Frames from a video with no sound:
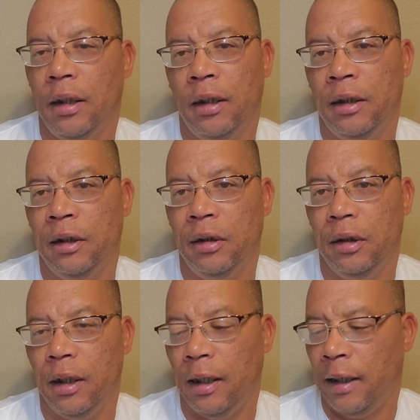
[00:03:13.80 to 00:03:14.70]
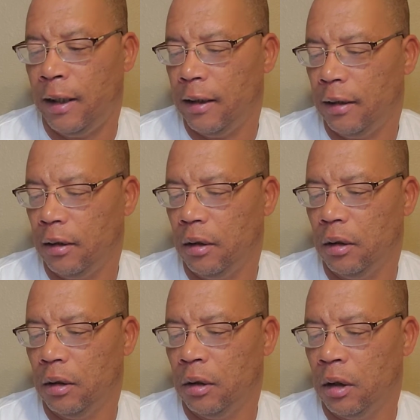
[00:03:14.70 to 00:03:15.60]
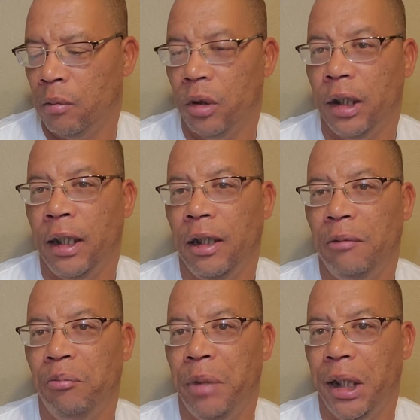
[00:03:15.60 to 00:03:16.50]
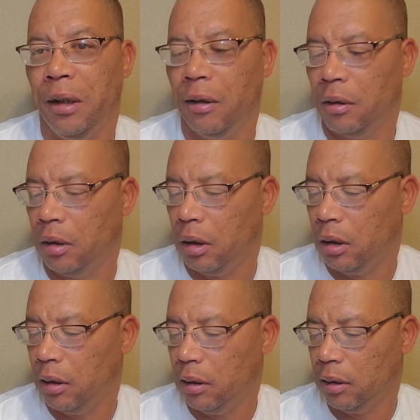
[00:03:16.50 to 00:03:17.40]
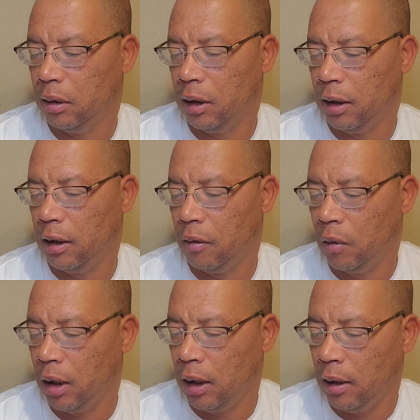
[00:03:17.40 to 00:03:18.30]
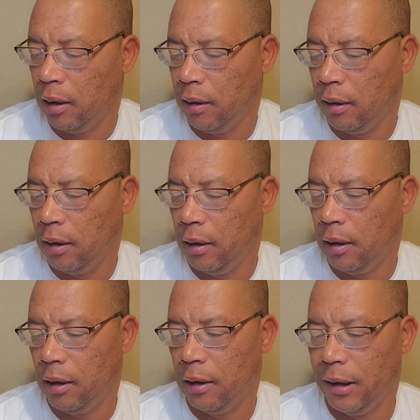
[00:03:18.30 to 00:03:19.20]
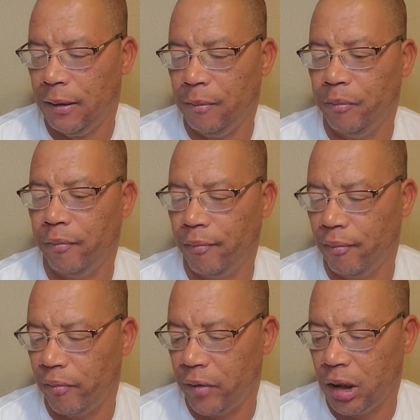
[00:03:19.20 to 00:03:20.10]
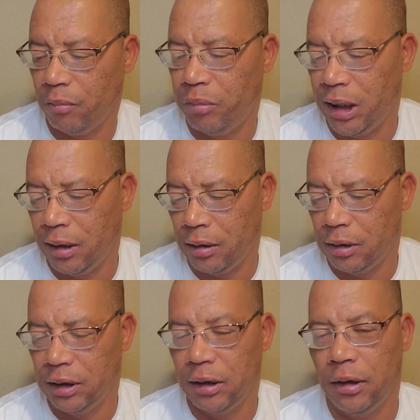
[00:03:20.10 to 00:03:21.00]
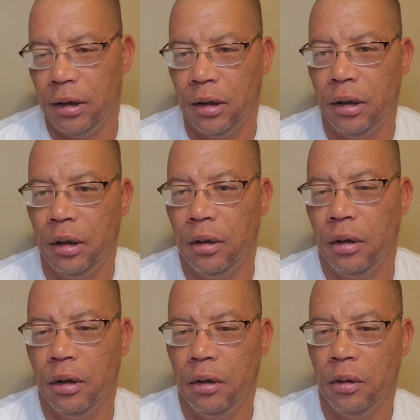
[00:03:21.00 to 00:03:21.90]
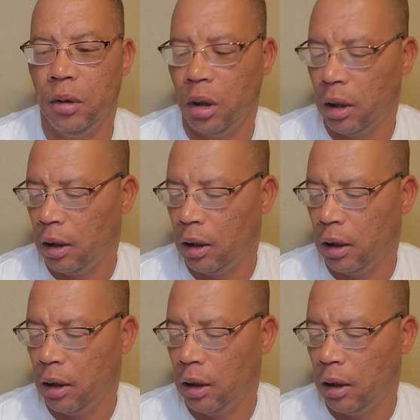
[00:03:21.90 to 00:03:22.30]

is at number eight, Baylor. Now, uh, Baylor is in a little